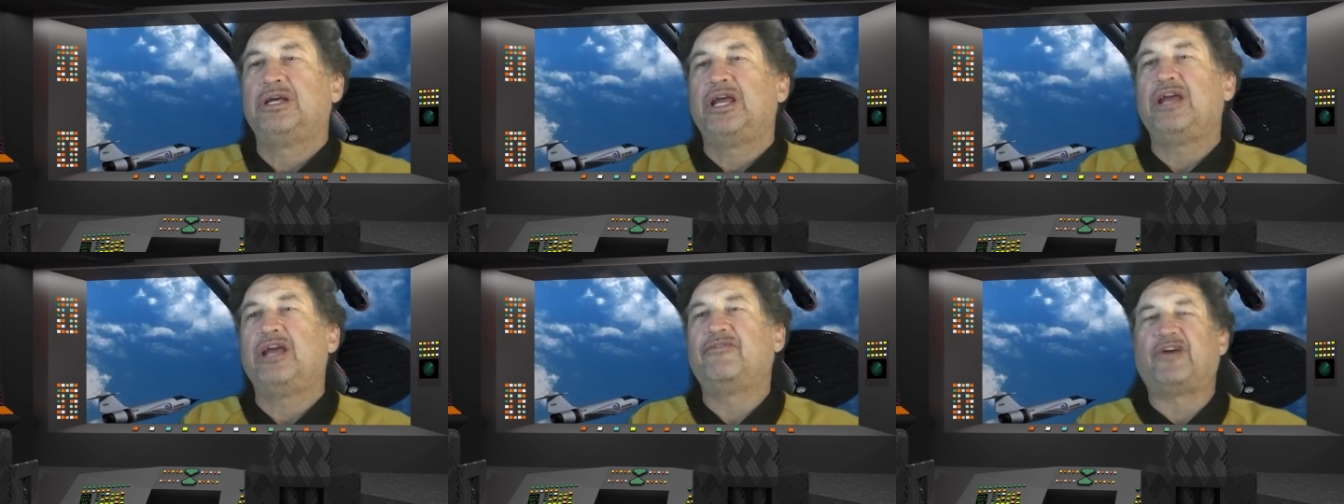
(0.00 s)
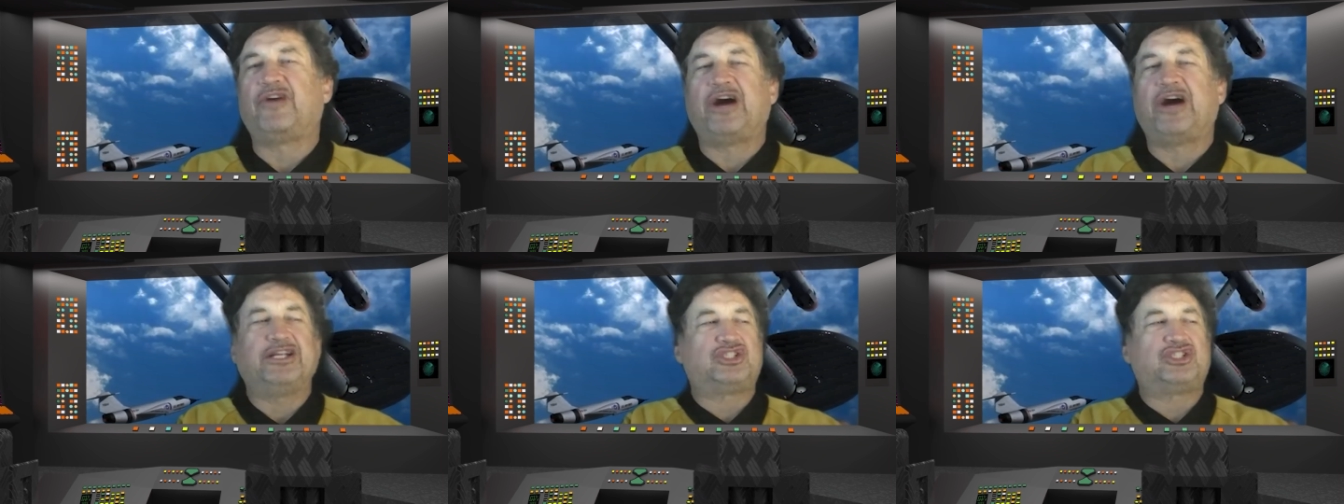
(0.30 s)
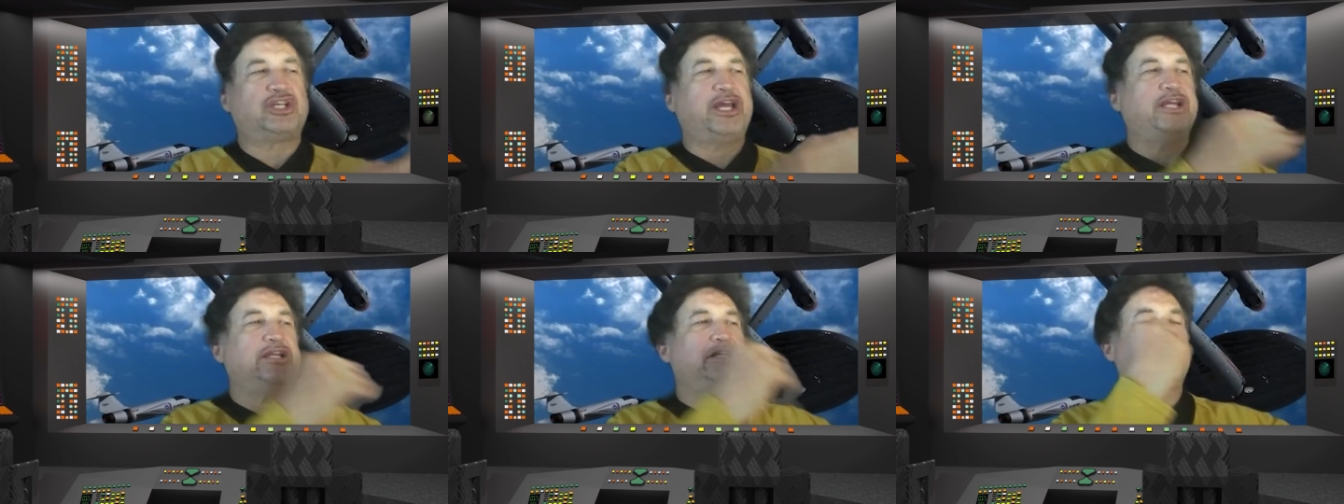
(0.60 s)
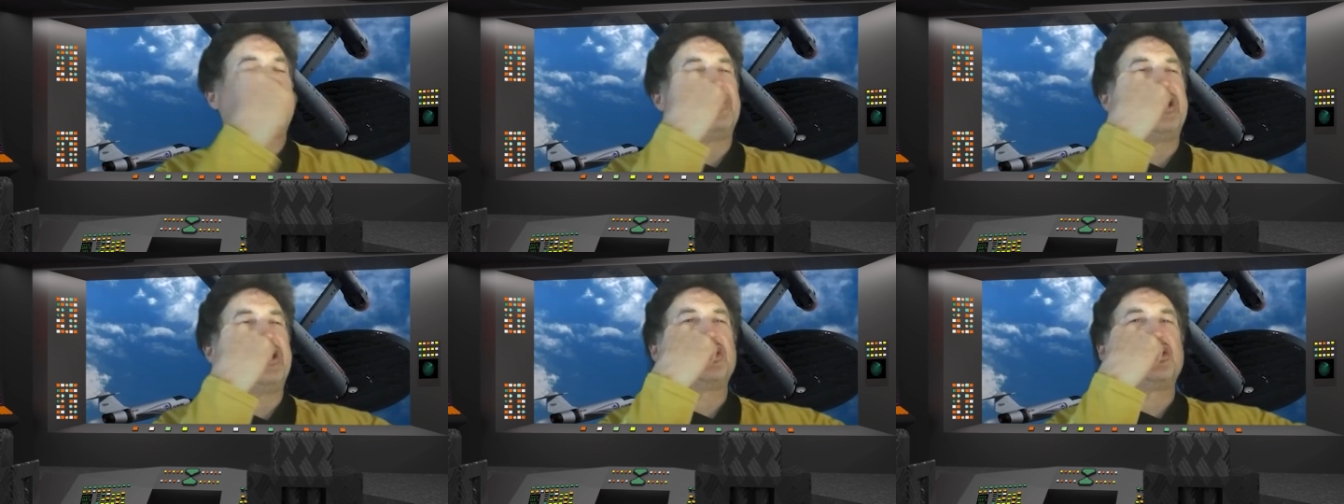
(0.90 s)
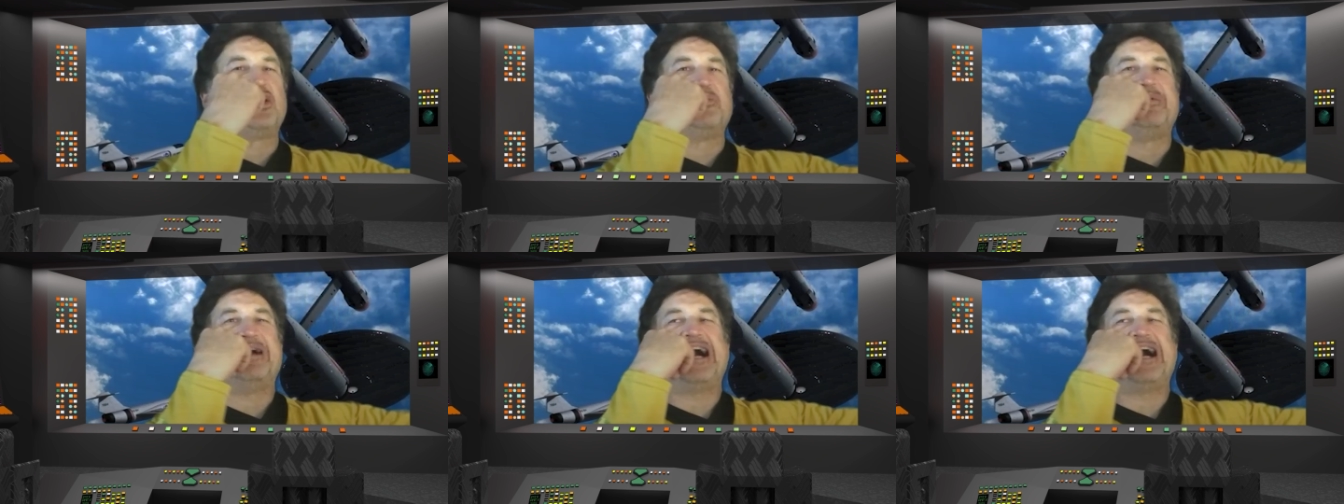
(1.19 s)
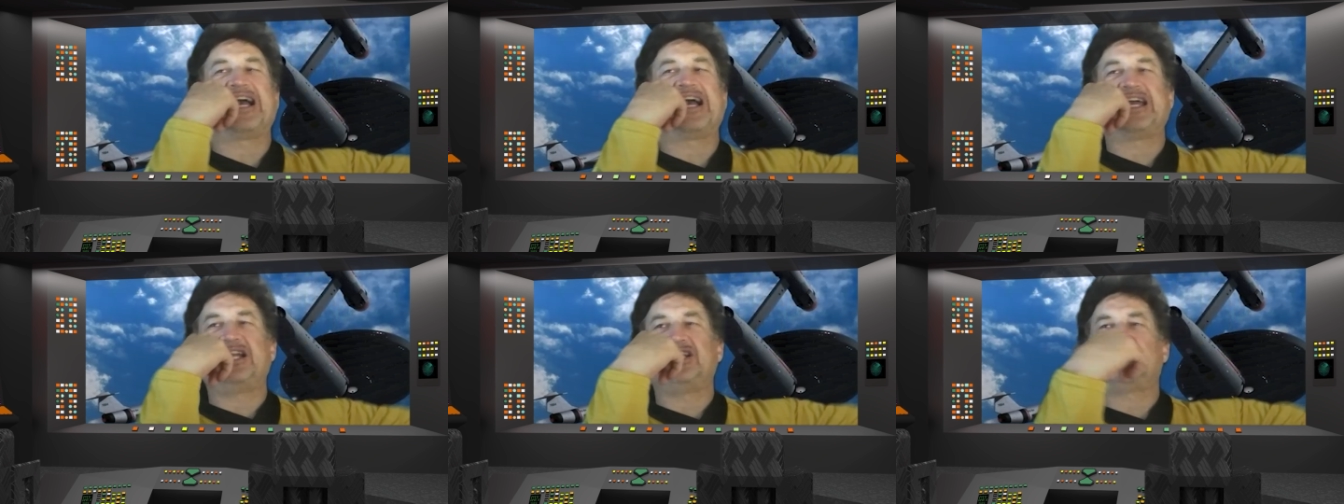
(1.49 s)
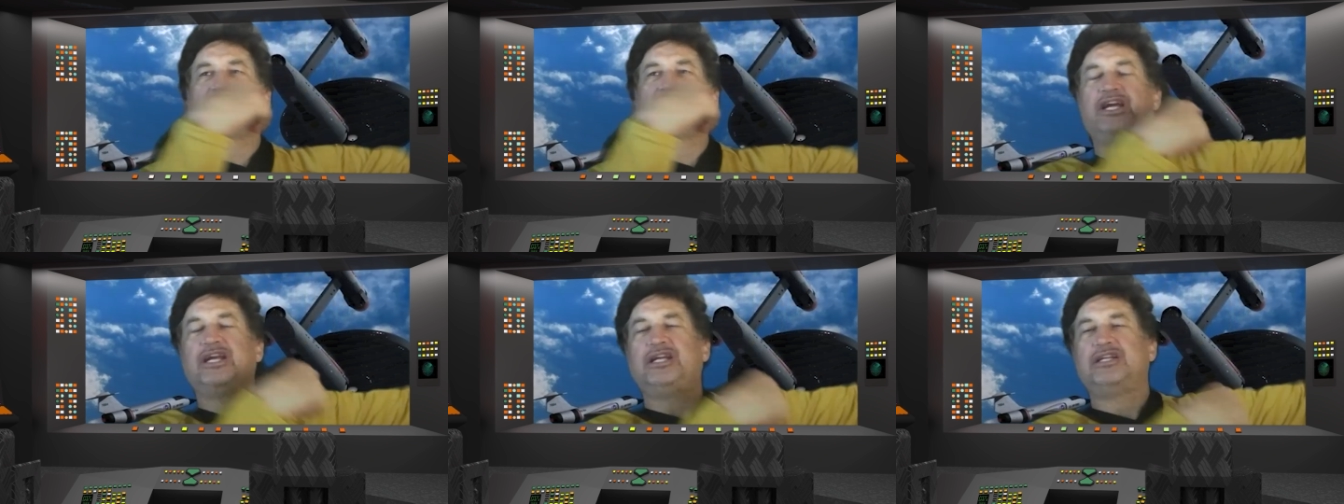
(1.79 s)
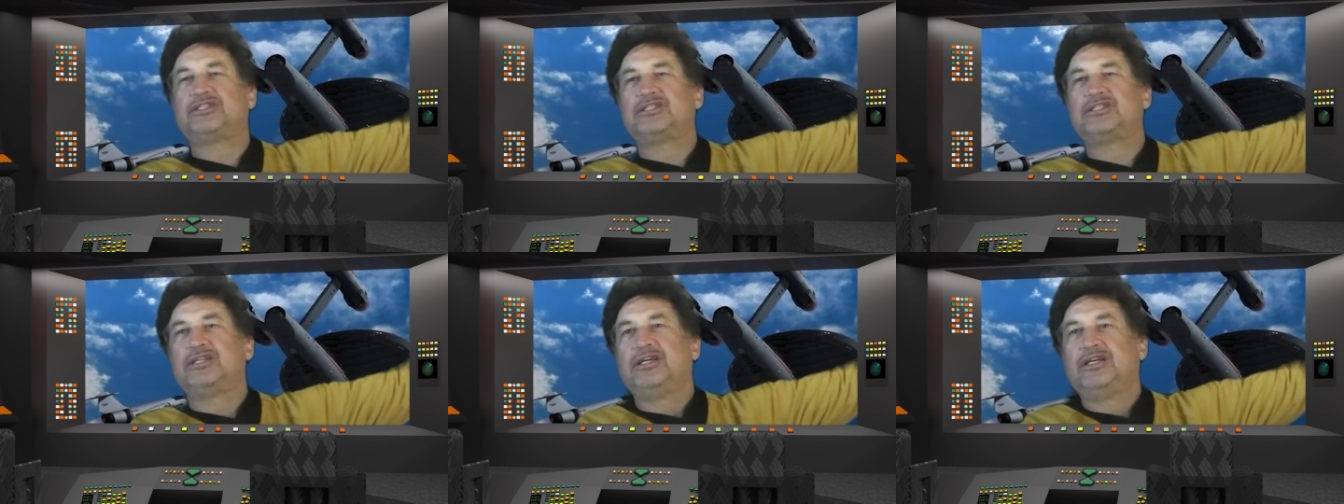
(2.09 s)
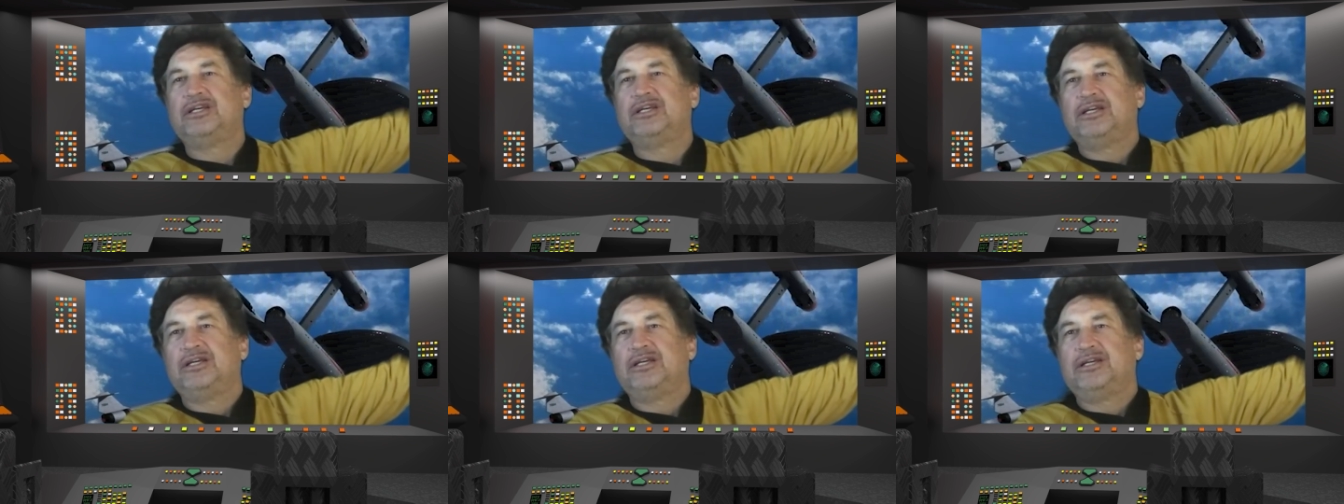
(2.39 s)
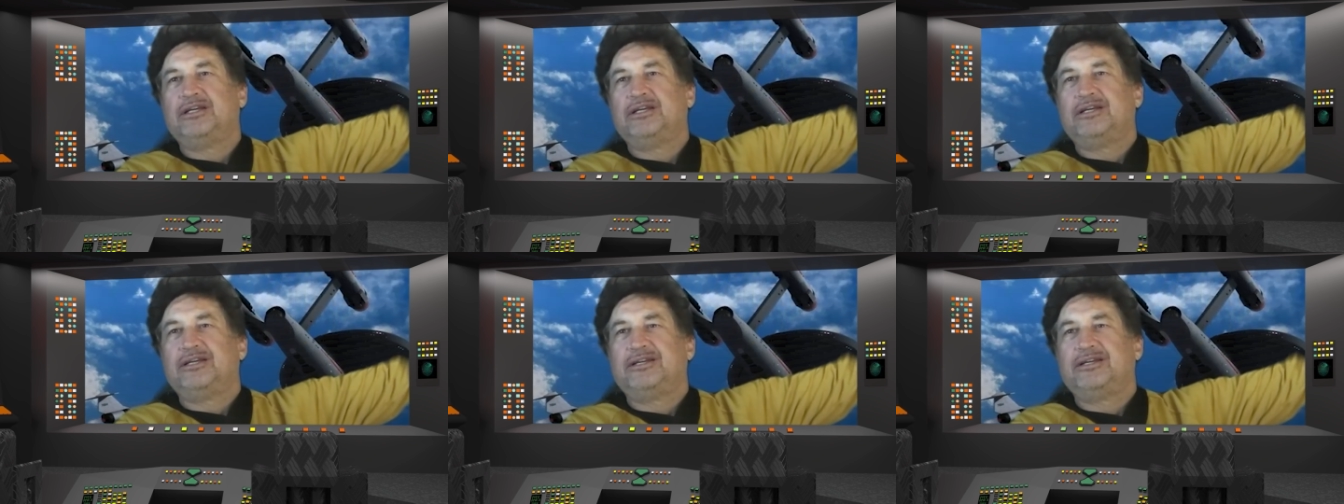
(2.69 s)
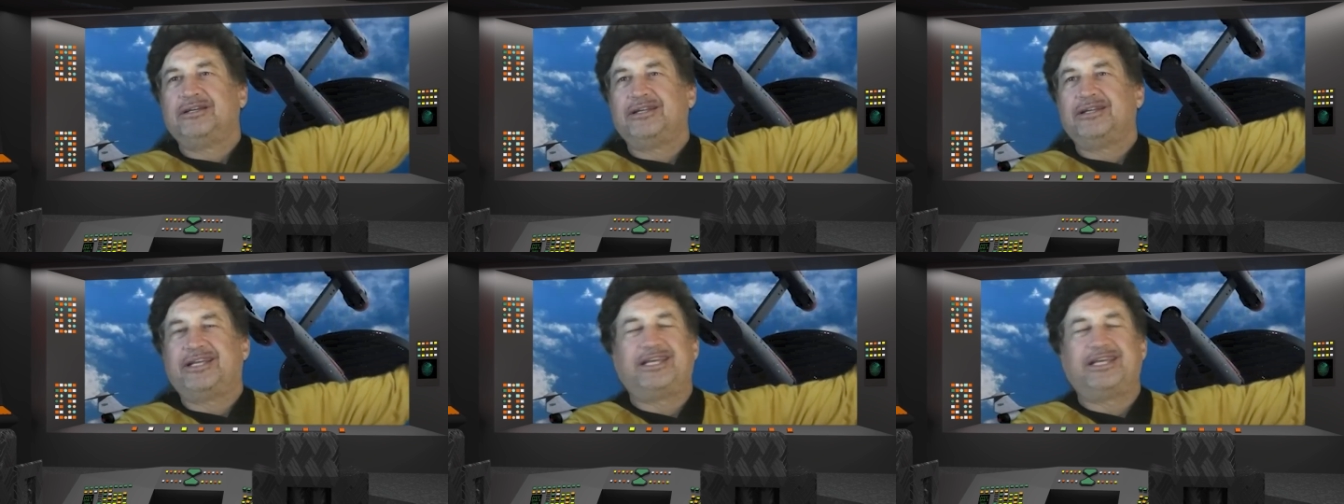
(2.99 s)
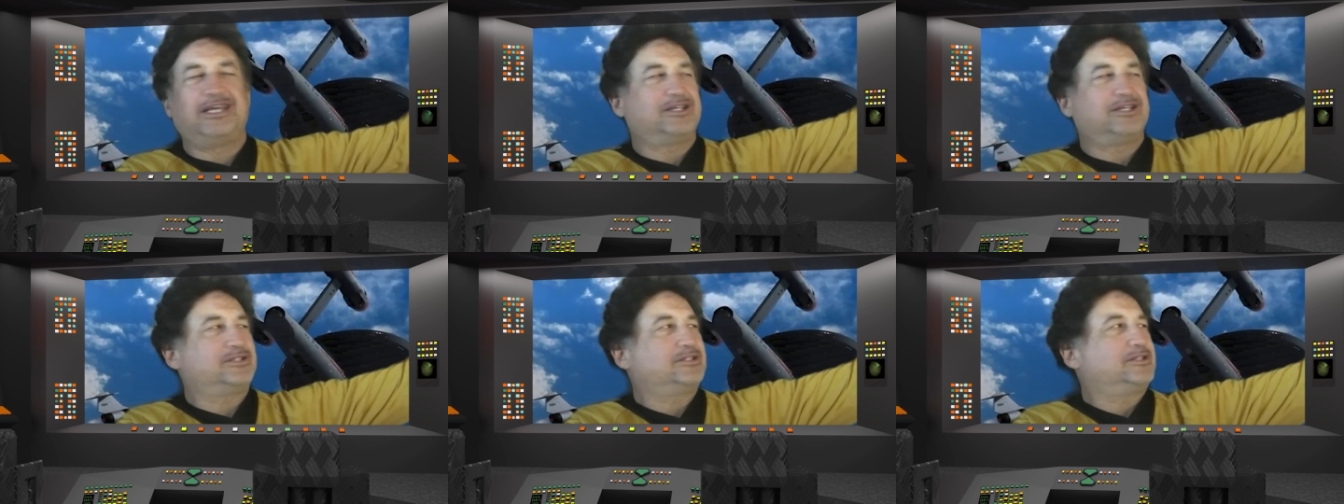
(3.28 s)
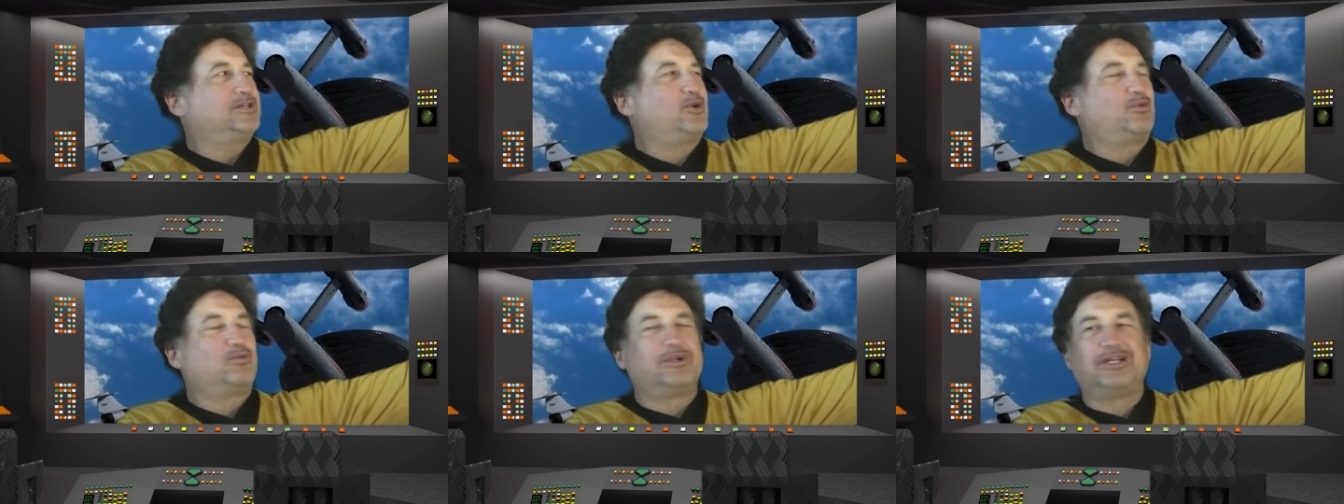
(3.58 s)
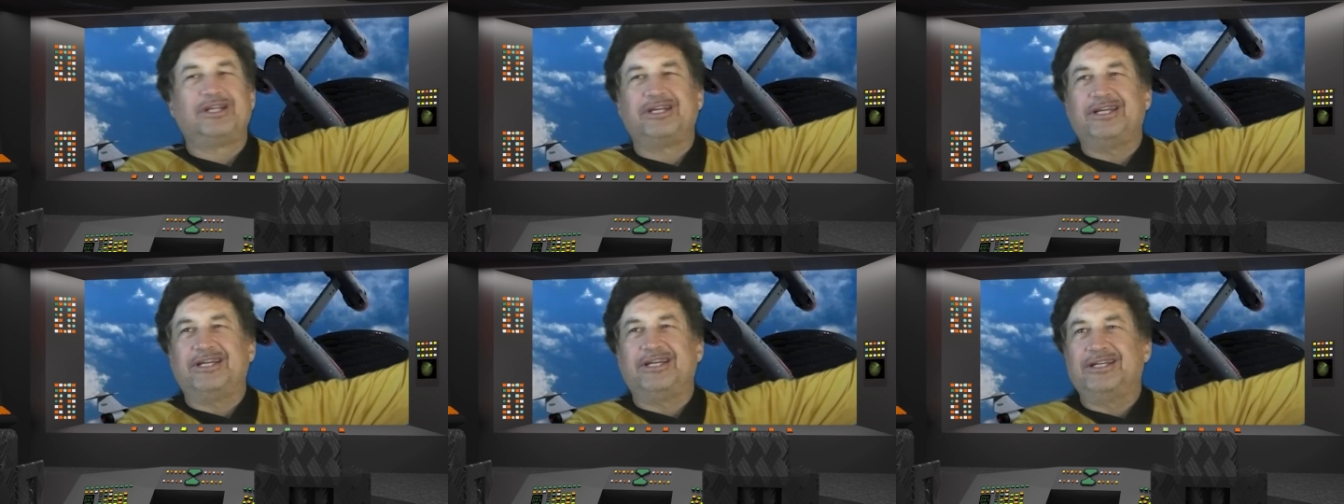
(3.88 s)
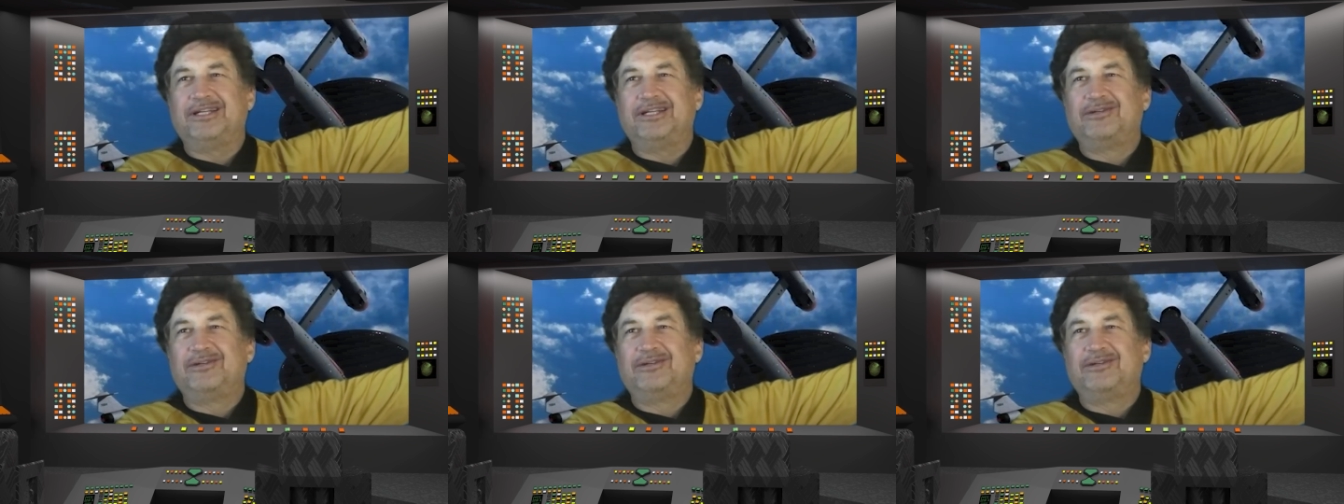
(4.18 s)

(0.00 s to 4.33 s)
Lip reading: If I go back and I changed really.